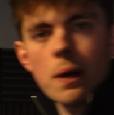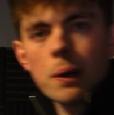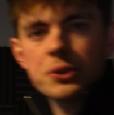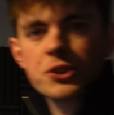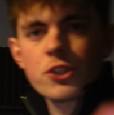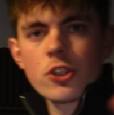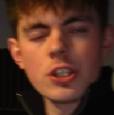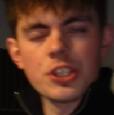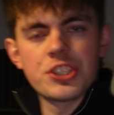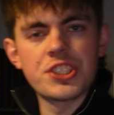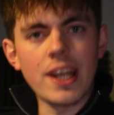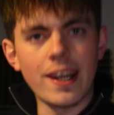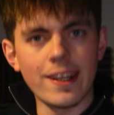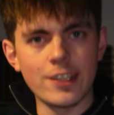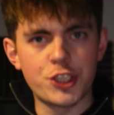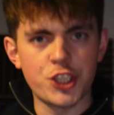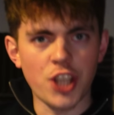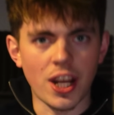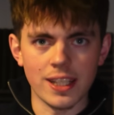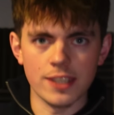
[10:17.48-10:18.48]
I was going to set a
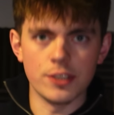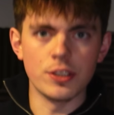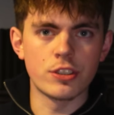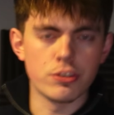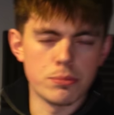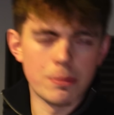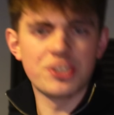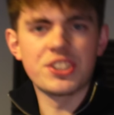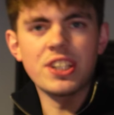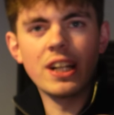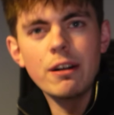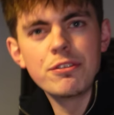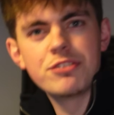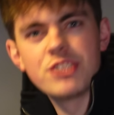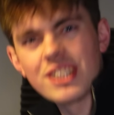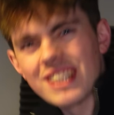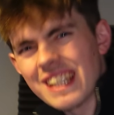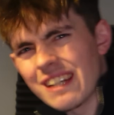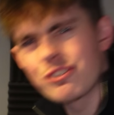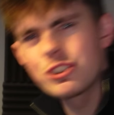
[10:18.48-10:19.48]
challenge for myself
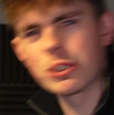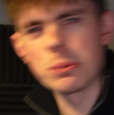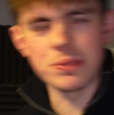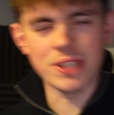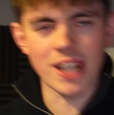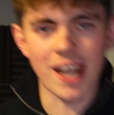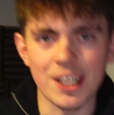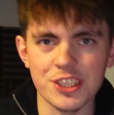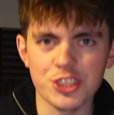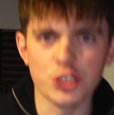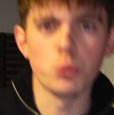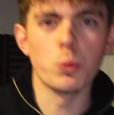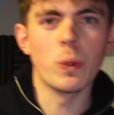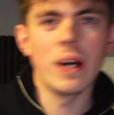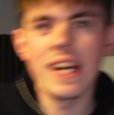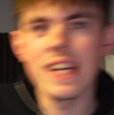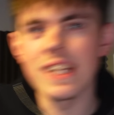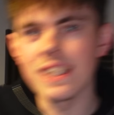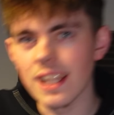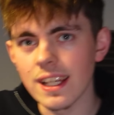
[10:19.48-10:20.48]
to give some darts
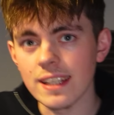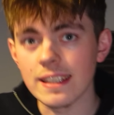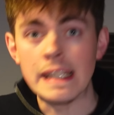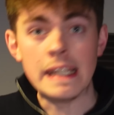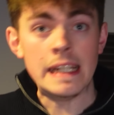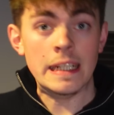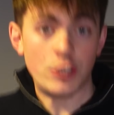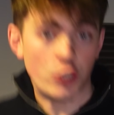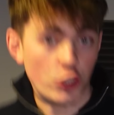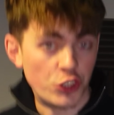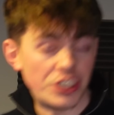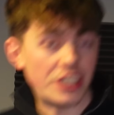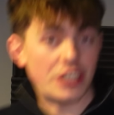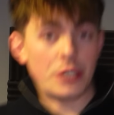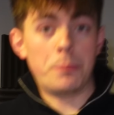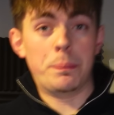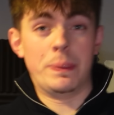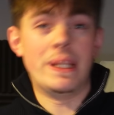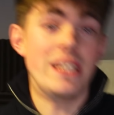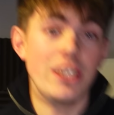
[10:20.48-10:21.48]
away and like, does he
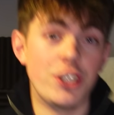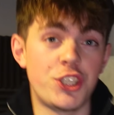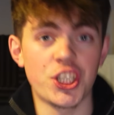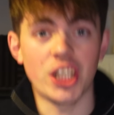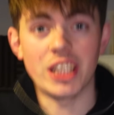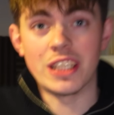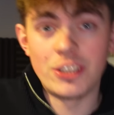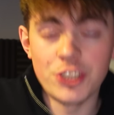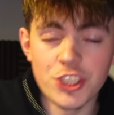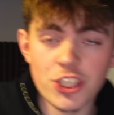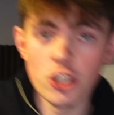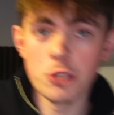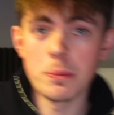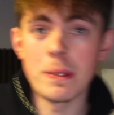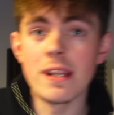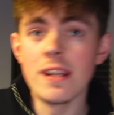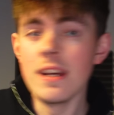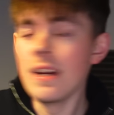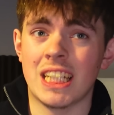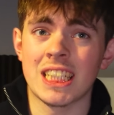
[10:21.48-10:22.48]
complete the challenge, you know what I
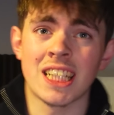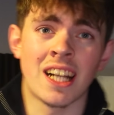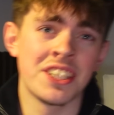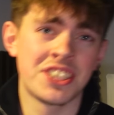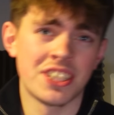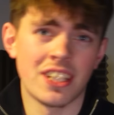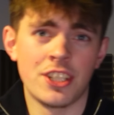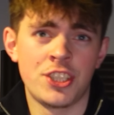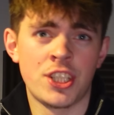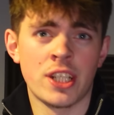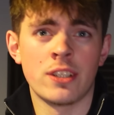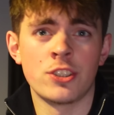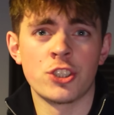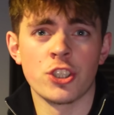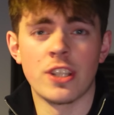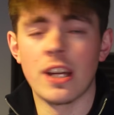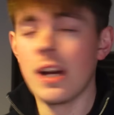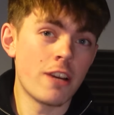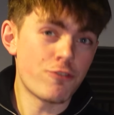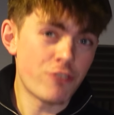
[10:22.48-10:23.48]
mean? can't set a challenge on
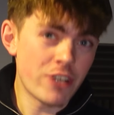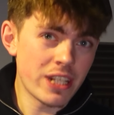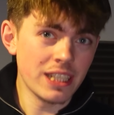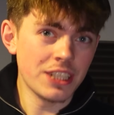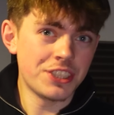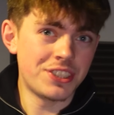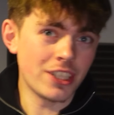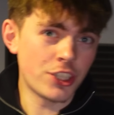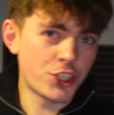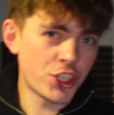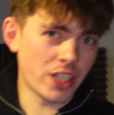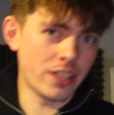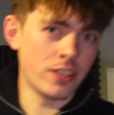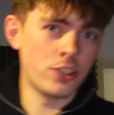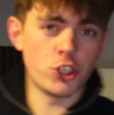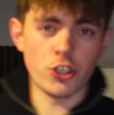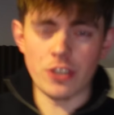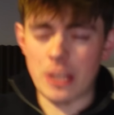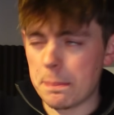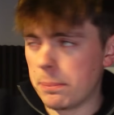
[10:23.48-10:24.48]
that. A realistic
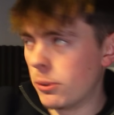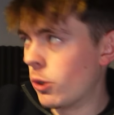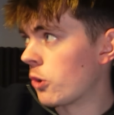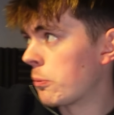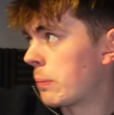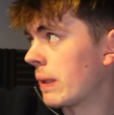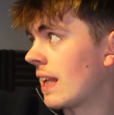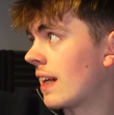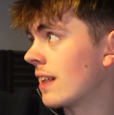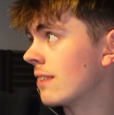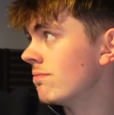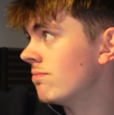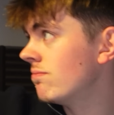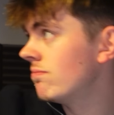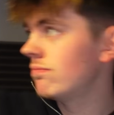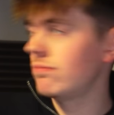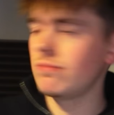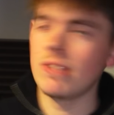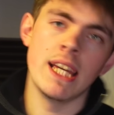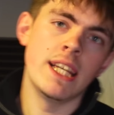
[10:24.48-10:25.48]
challenge on that board would be like,
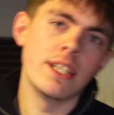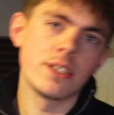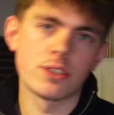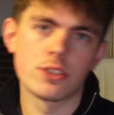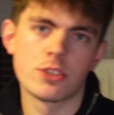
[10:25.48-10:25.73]
hit